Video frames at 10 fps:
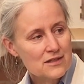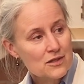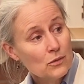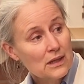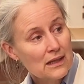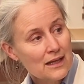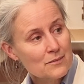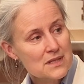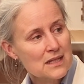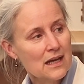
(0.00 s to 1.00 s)
And so when it
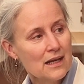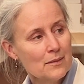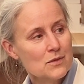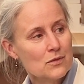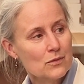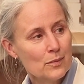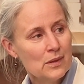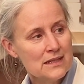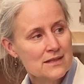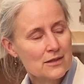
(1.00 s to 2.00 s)
comes time to
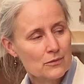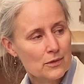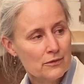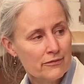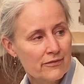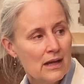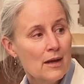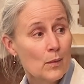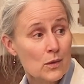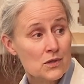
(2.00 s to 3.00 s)
replace the roof,
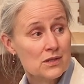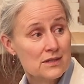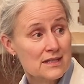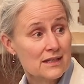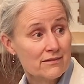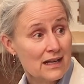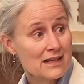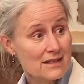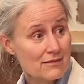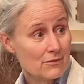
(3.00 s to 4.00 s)
portions of
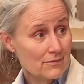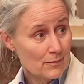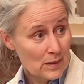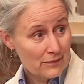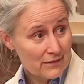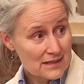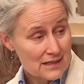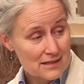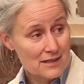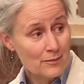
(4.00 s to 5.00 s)
that PV
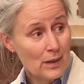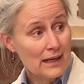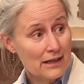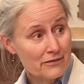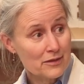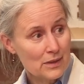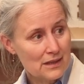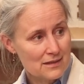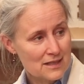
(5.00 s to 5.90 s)
system may have to be